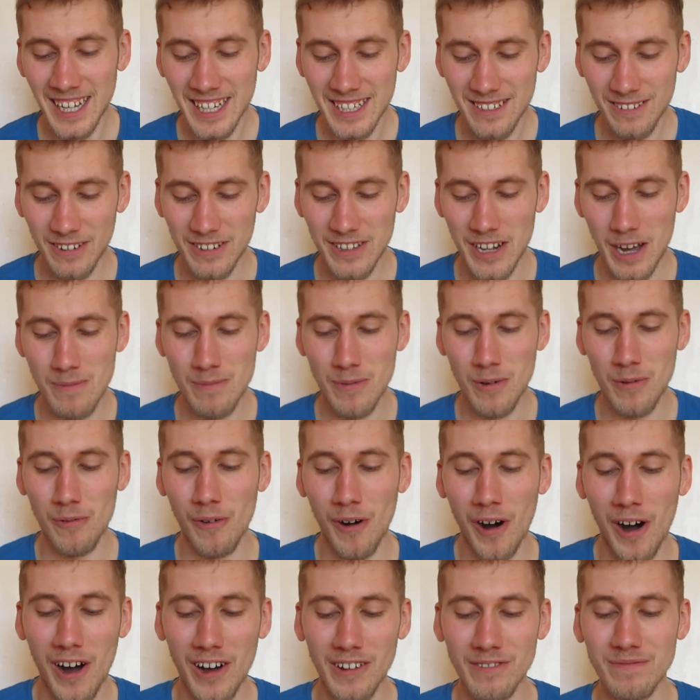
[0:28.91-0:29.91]
Well, number
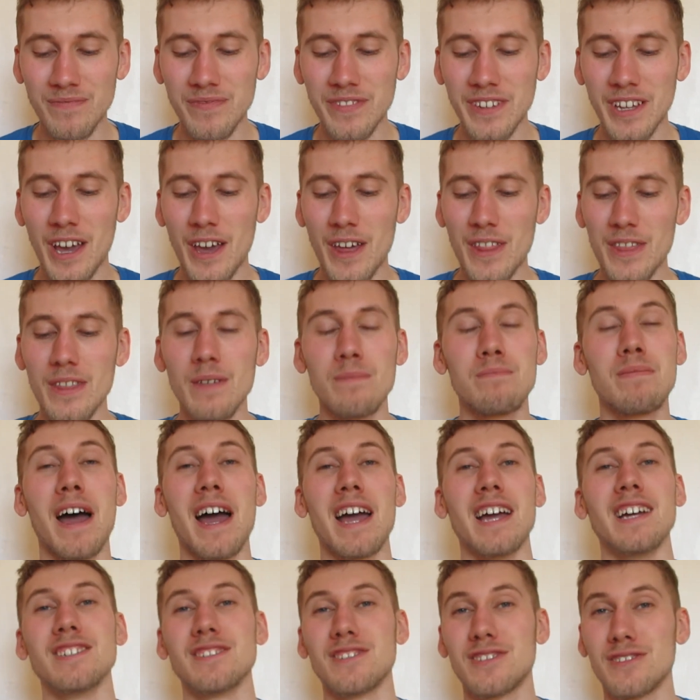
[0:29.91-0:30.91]
one, the
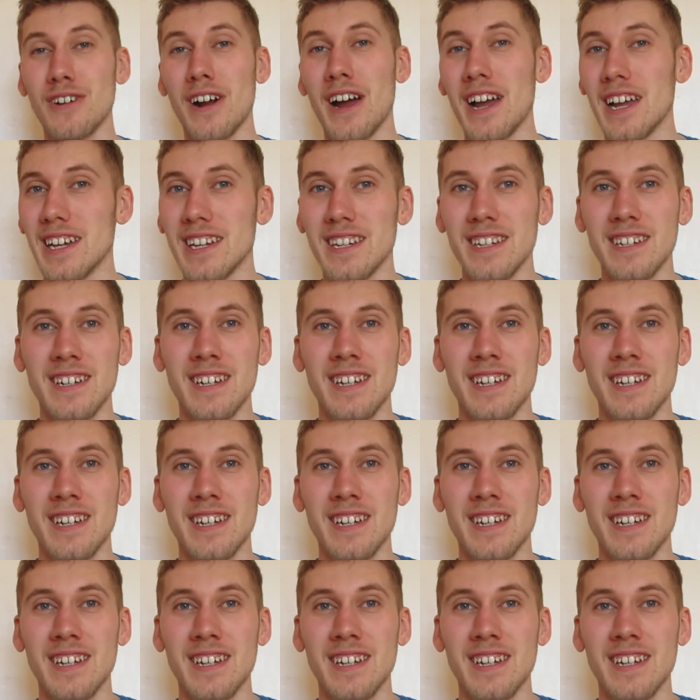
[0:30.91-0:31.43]
pay is great.